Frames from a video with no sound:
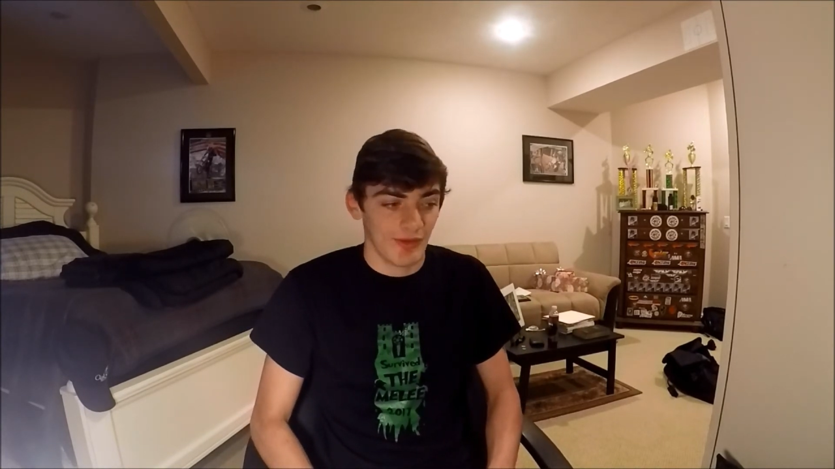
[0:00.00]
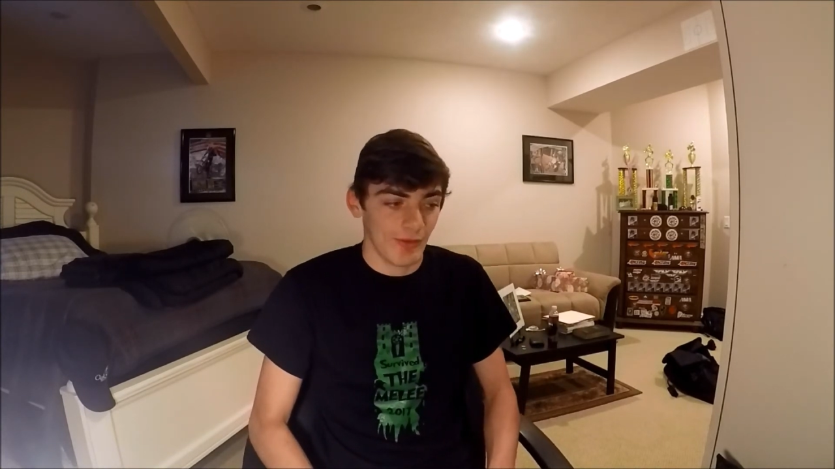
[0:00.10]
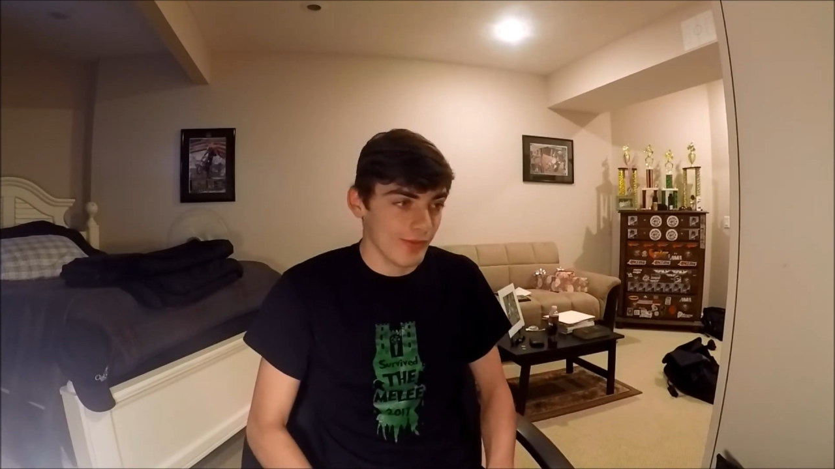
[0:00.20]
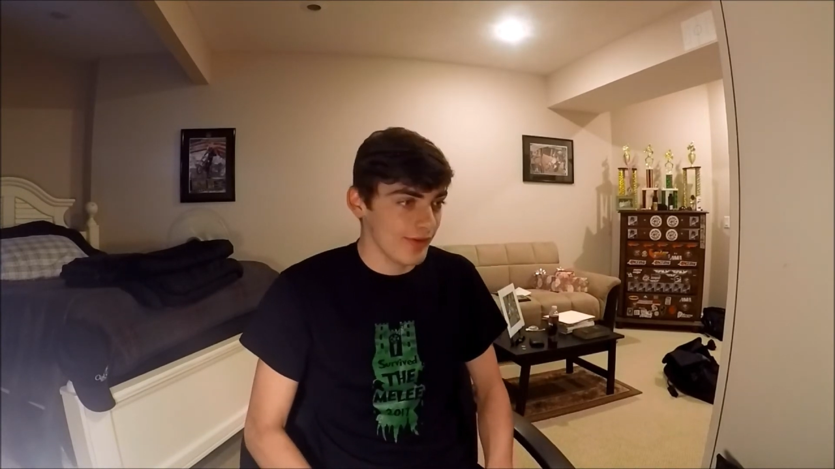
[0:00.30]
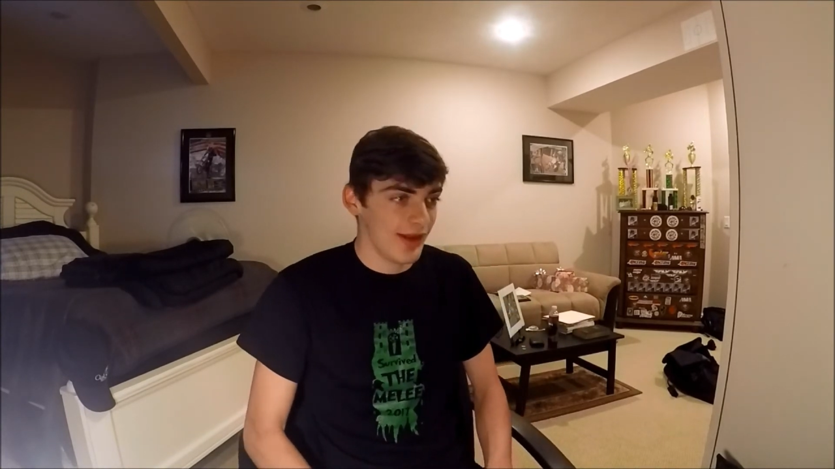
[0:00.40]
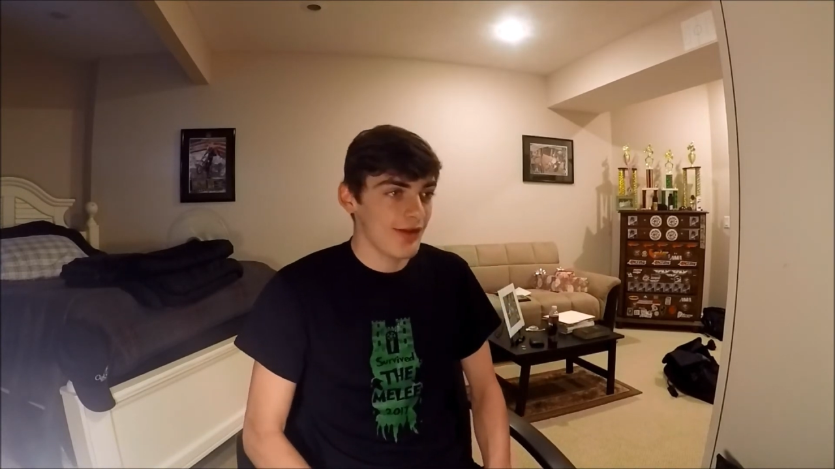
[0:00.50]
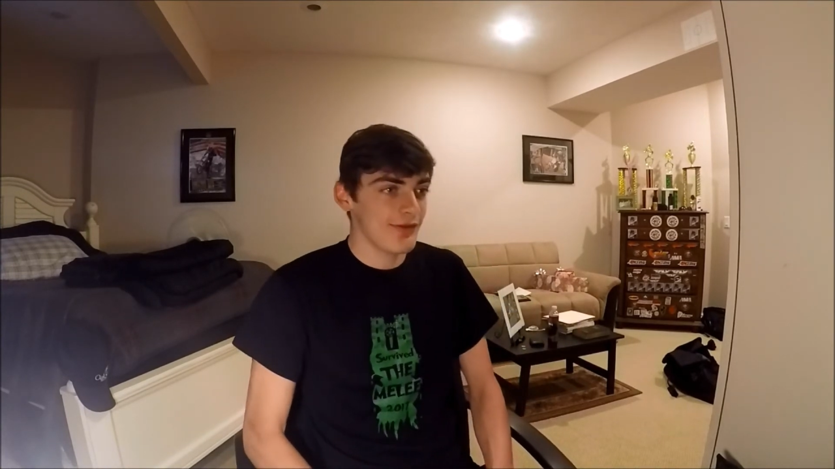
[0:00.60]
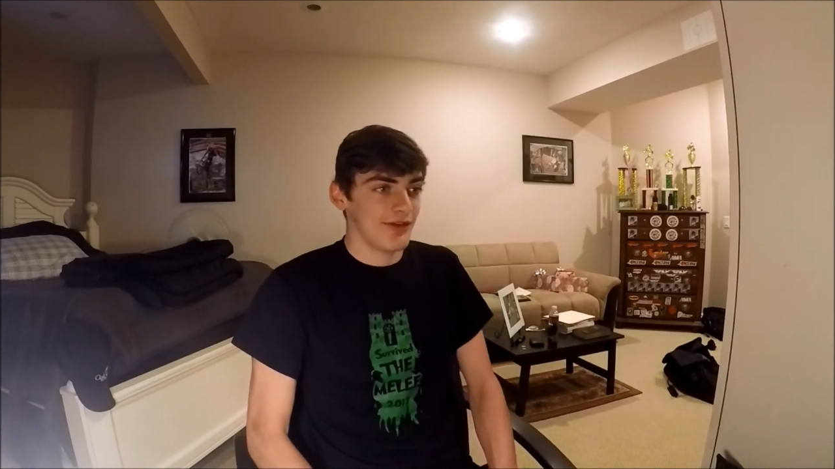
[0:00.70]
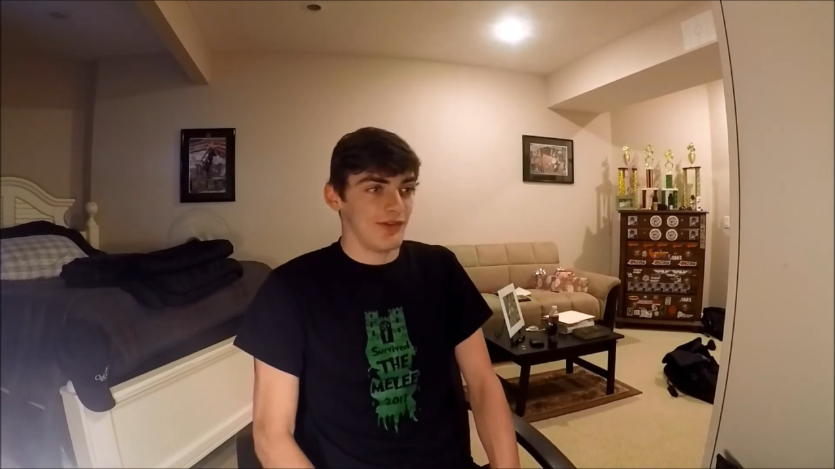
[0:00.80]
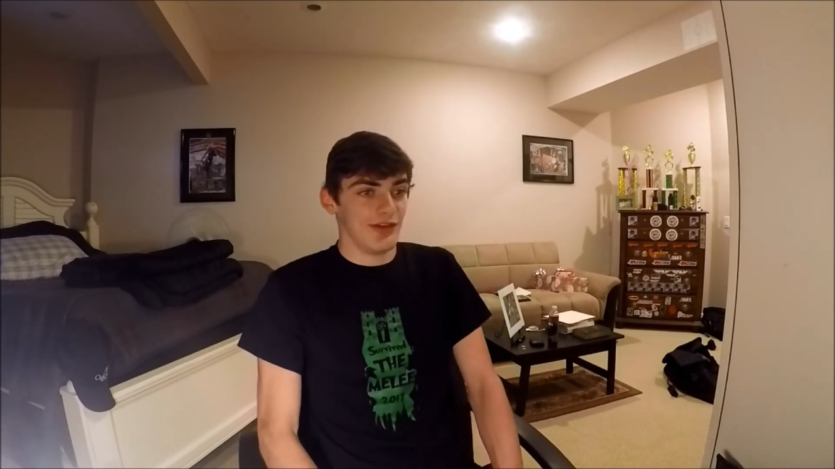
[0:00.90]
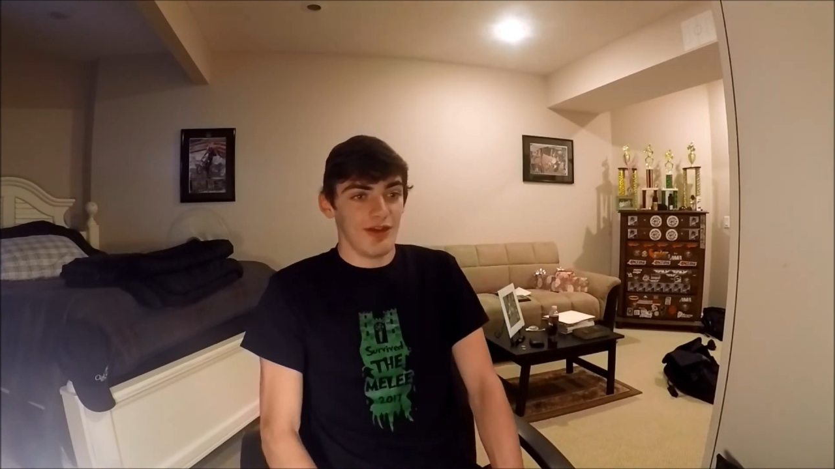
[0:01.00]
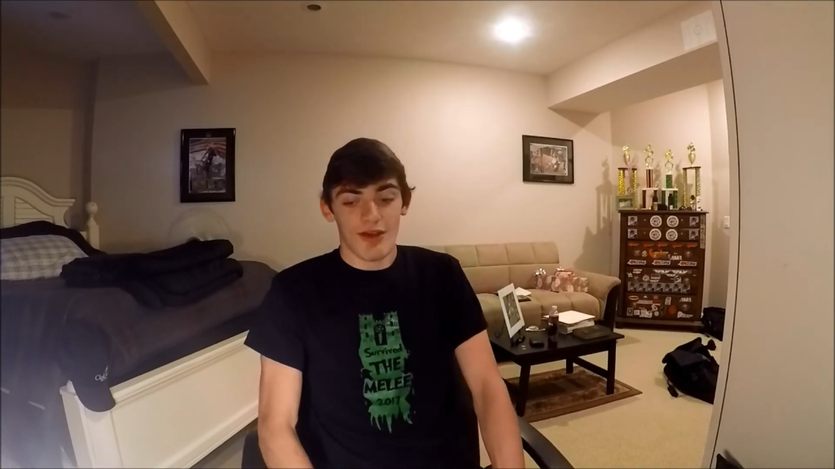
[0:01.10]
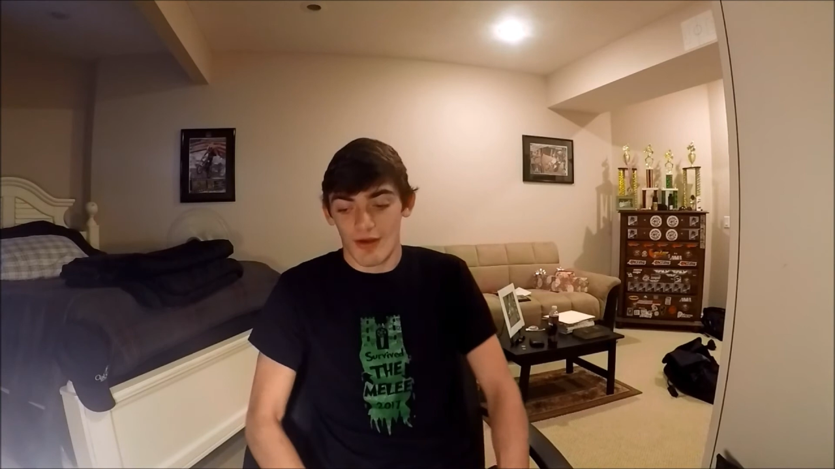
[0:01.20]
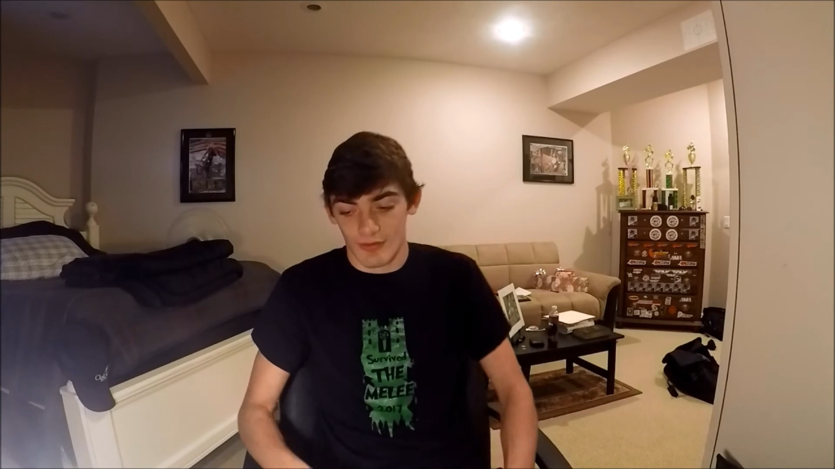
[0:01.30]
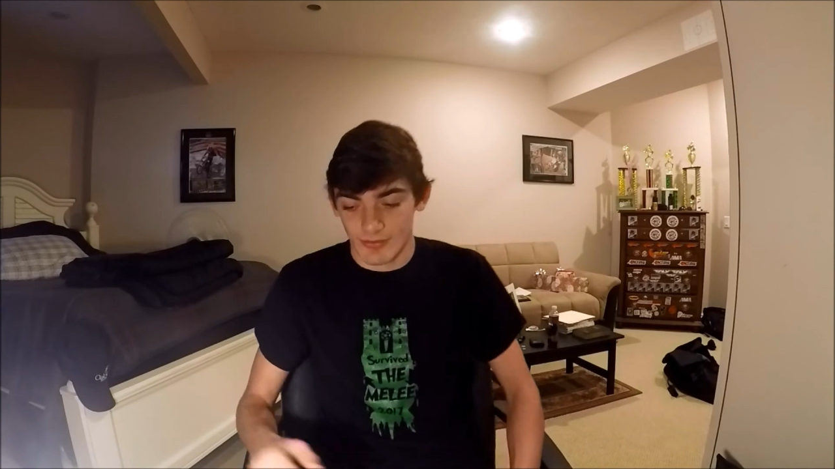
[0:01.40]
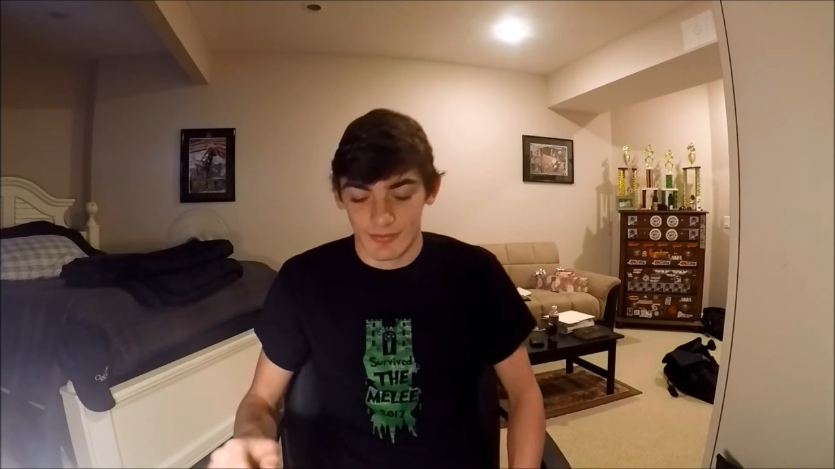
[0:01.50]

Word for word: but I don't even know.